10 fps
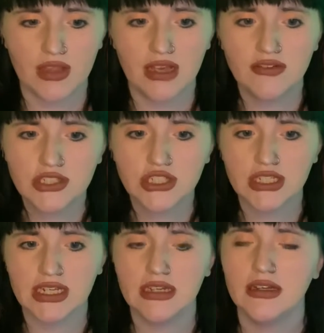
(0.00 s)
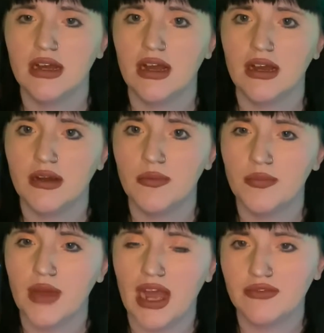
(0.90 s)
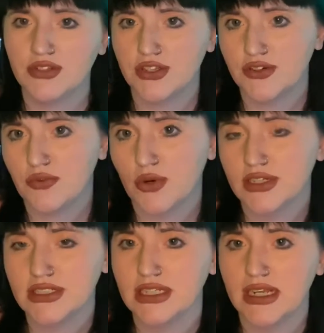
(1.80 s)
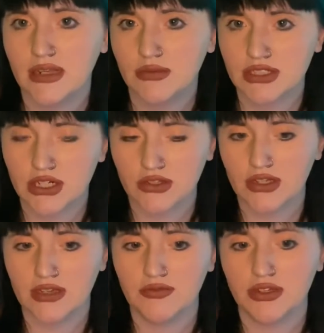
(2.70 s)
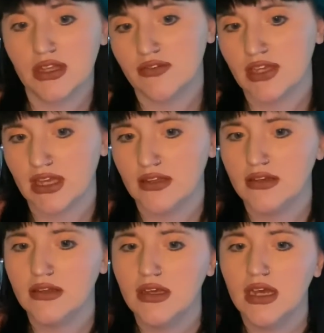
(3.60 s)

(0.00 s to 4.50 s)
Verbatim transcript: Eventually, after their divorce, Nannie would start looking for love again.